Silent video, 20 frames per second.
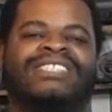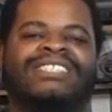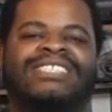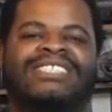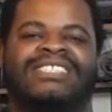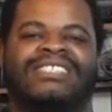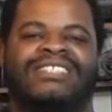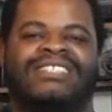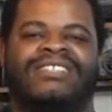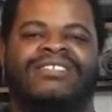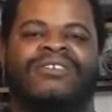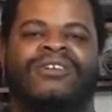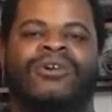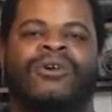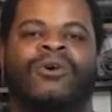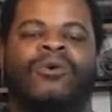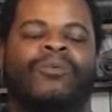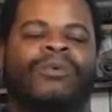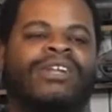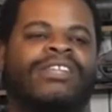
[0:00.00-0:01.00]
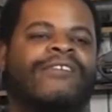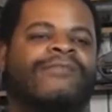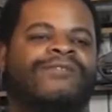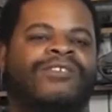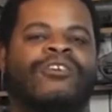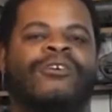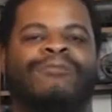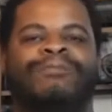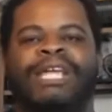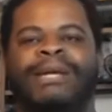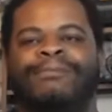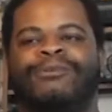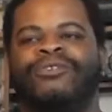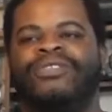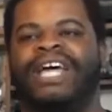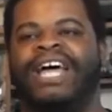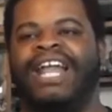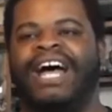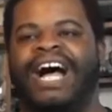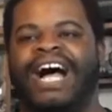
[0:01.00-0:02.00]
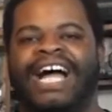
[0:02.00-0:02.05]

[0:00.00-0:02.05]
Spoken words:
just one of the few people that